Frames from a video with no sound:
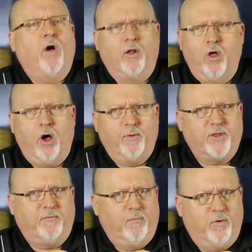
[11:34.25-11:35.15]
along
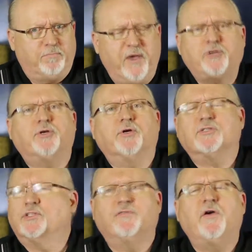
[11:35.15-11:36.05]
with
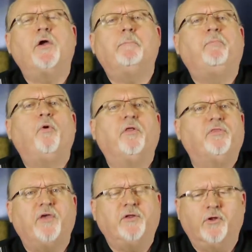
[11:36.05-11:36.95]
pictures. It's a very
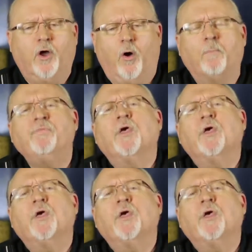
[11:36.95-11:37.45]
important thing to know.